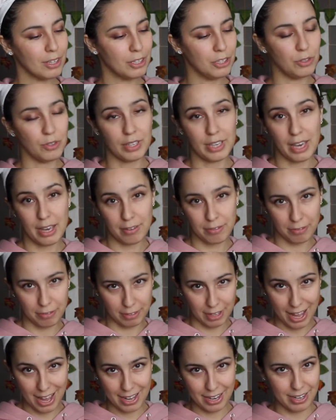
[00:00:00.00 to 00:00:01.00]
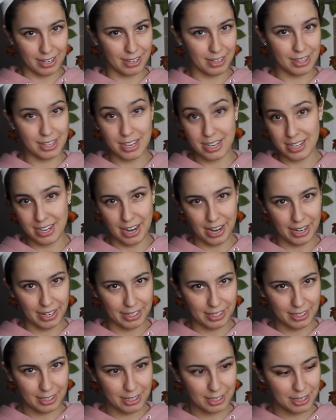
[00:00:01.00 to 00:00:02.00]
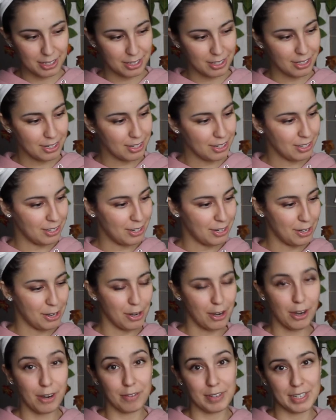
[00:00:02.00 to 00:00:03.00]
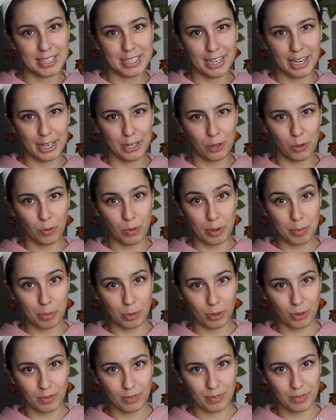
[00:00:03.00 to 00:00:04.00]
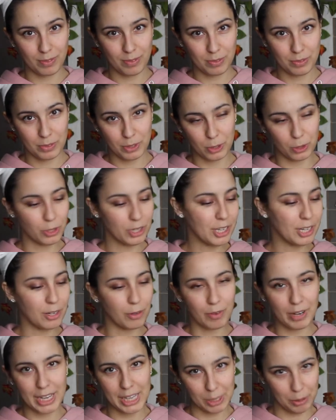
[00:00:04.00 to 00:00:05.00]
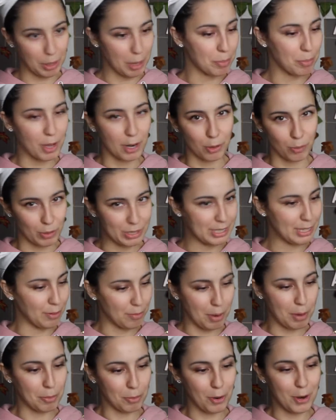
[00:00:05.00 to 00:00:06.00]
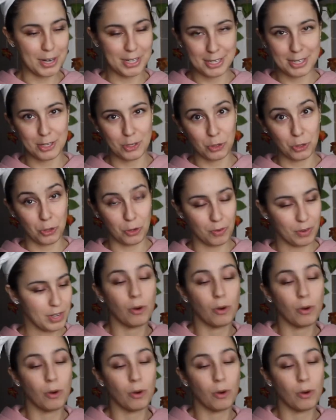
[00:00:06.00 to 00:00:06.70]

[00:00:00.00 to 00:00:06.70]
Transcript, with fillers: You can't flatten the taste of a potato ripple. But looking away, I'll get better once I memorize this, you know?